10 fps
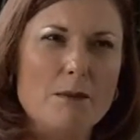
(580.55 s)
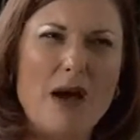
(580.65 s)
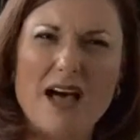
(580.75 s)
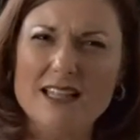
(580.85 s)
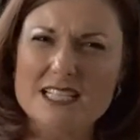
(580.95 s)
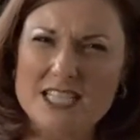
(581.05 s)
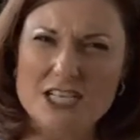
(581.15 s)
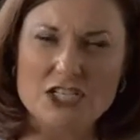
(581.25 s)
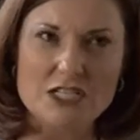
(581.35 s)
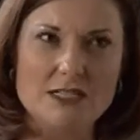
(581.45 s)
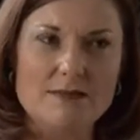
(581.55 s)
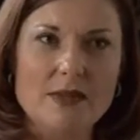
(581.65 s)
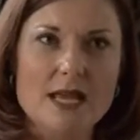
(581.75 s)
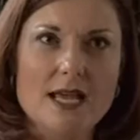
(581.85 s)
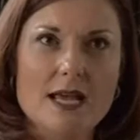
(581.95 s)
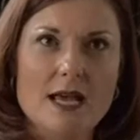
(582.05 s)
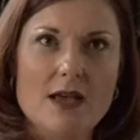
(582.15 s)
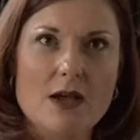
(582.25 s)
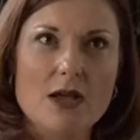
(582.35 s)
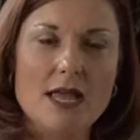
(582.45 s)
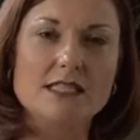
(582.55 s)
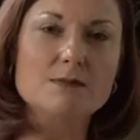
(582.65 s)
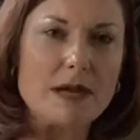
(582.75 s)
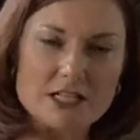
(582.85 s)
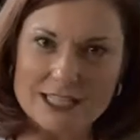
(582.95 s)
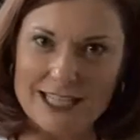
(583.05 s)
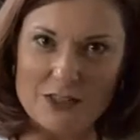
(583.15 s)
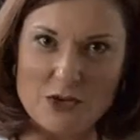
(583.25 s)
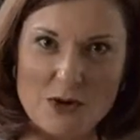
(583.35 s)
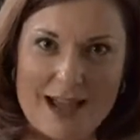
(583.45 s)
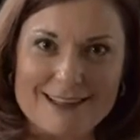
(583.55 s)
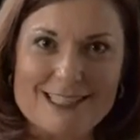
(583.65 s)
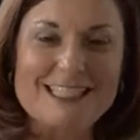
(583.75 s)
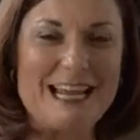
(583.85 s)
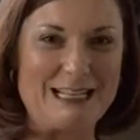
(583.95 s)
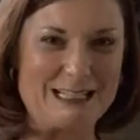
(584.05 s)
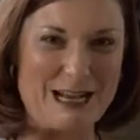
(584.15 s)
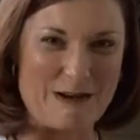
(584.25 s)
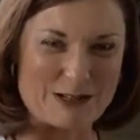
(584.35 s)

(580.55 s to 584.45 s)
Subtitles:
politician, especially in the United States now,